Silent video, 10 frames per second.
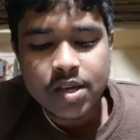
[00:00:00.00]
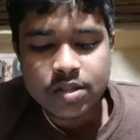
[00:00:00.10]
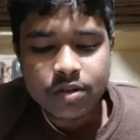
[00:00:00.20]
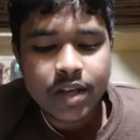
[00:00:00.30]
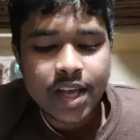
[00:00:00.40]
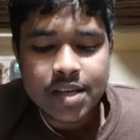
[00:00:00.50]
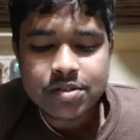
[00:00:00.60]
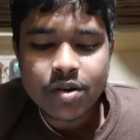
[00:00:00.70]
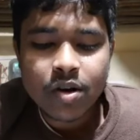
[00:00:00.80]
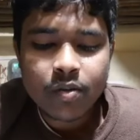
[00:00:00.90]
So k
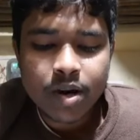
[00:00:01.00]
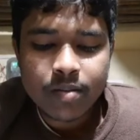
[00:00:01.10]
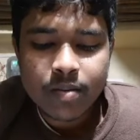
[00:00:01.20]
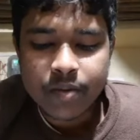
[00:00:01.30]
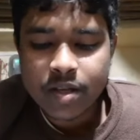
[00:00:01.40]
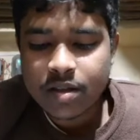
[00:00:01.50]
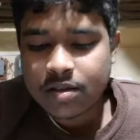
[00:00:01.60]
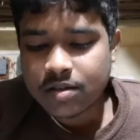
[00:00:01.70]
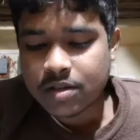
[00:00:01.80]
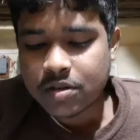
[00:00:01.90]
is equal to 1 by B
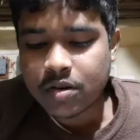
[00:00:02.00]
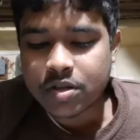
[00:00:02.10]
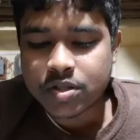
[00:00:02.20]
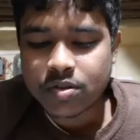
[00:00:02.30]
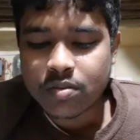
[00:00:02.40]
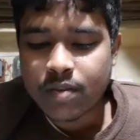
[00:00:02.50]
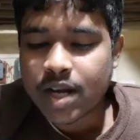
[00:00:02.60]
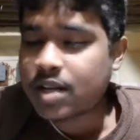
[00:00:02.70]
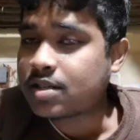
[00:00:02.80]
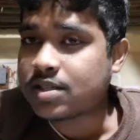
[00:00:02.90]
equals to
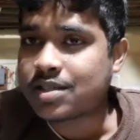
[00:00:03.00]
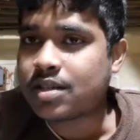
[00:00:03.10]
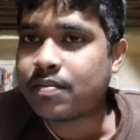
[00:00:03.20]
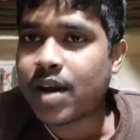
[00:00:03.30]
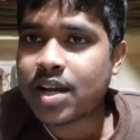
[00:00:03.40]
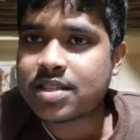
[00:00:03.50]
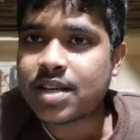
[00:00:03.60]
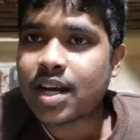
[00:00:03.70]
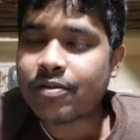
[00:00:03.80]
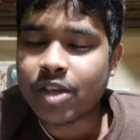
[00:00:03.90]
minus
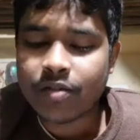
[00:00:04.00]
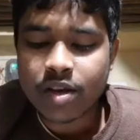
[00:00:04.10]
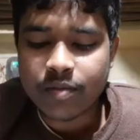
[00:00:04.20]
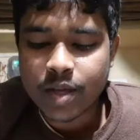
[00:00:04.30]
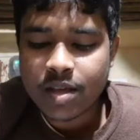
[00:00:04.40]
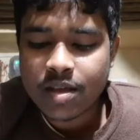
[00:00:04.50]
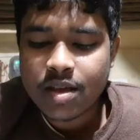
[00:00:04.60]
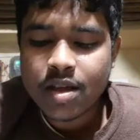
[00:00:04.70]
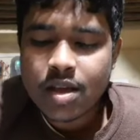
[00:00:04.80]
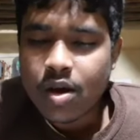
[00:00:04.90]
delta V by V
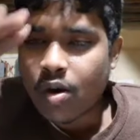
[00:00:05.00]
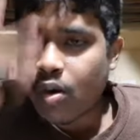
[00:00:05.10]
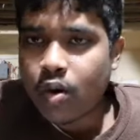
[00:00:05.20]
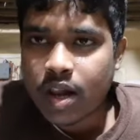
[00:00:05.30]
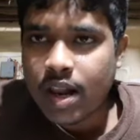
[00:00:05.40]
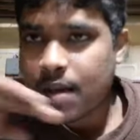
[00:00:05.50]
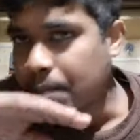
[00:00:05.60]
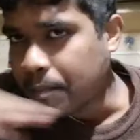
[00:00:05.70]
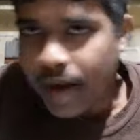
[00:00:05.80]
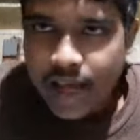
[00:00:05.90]
whole
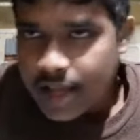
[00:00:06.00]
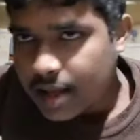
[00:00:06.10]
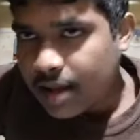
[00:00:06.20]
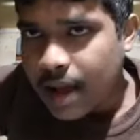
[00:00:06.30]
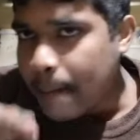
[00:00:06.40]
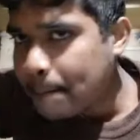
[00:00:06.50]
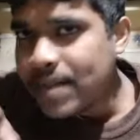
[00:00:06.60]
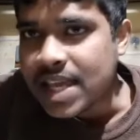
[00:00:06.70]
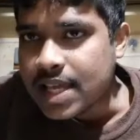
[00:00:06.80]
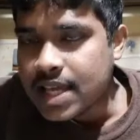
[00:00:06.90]
by
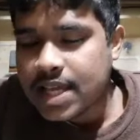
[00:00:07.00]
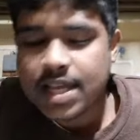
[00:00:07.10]
P,